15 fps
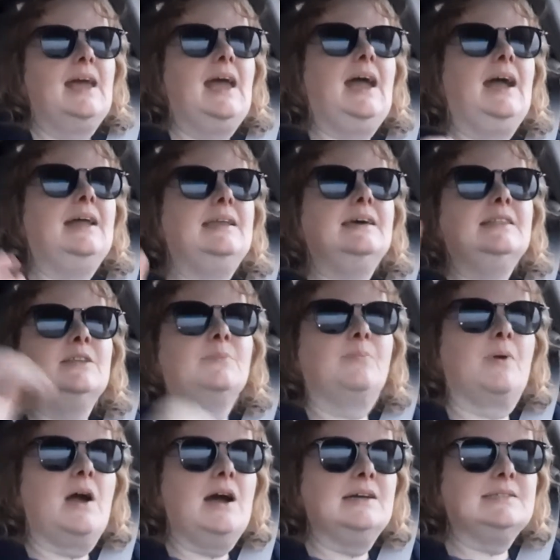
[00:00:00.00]
And in the
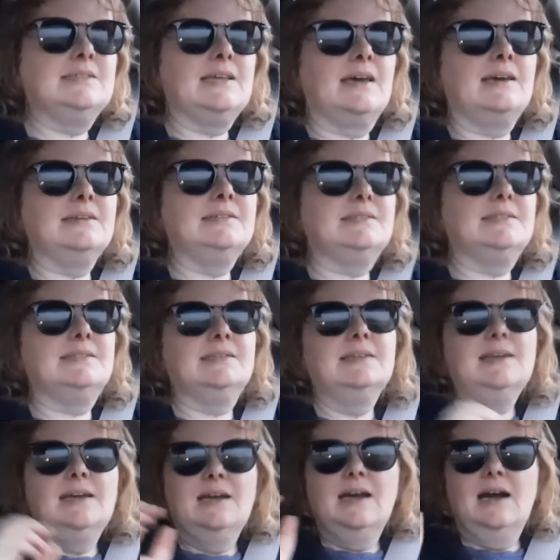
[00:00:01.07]
process,
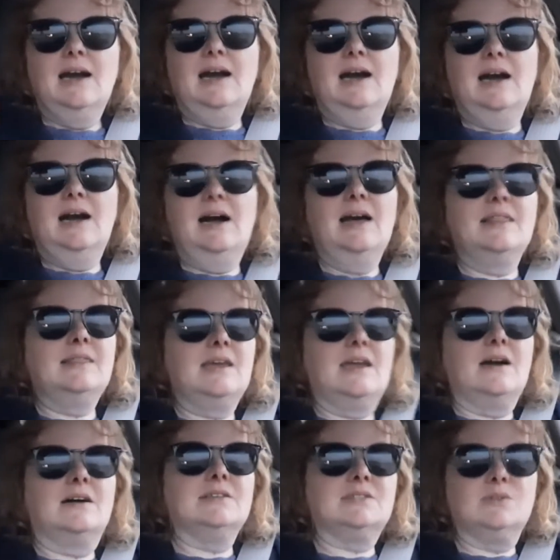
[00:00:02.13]
they
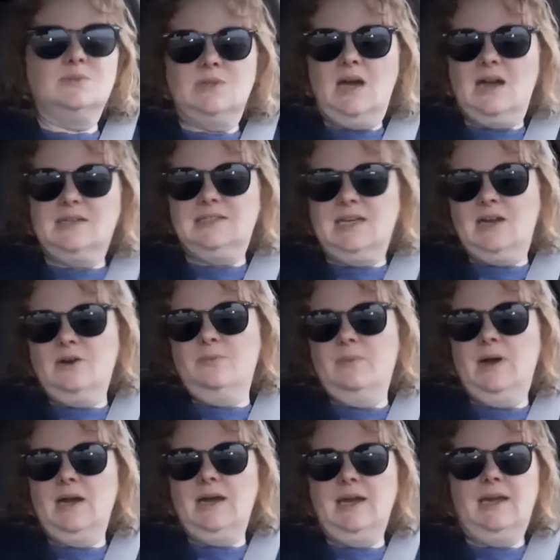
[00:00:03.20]
also knocked out
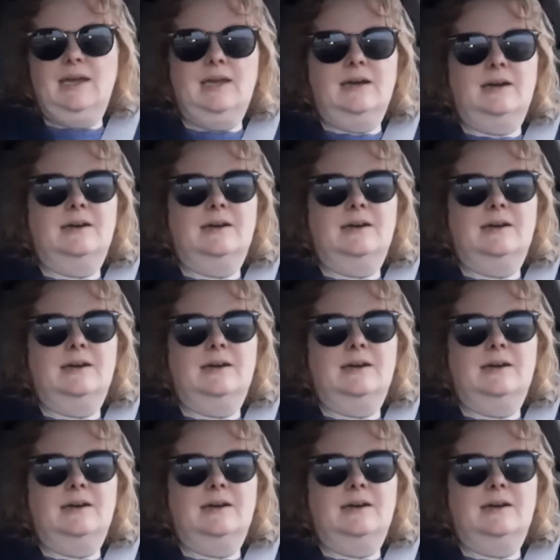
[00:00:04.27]
my,